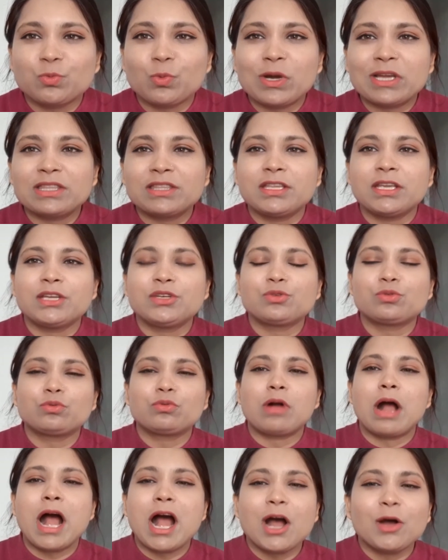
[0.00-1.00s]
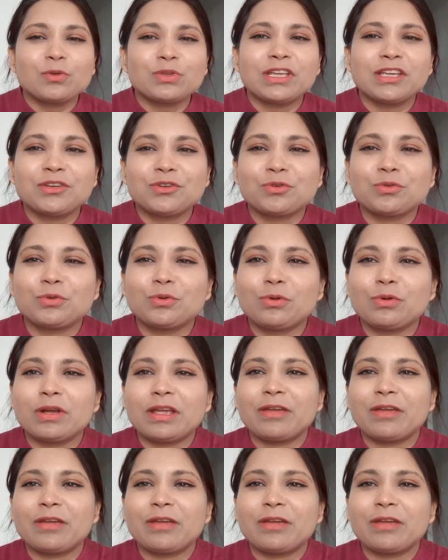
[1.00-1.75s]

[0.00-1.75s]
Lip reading: what they do, how they do,